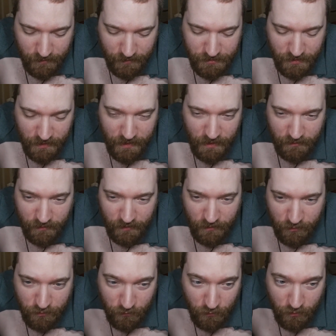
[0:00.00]
Like, should I get like a
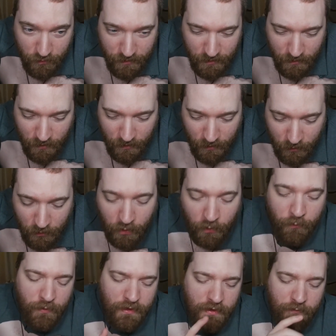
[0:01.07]
third? I don't
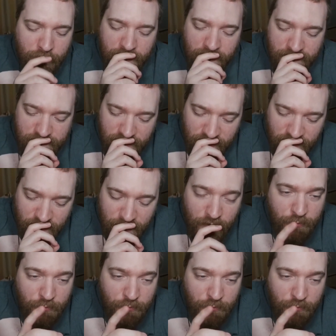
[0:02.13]
know. What did I say?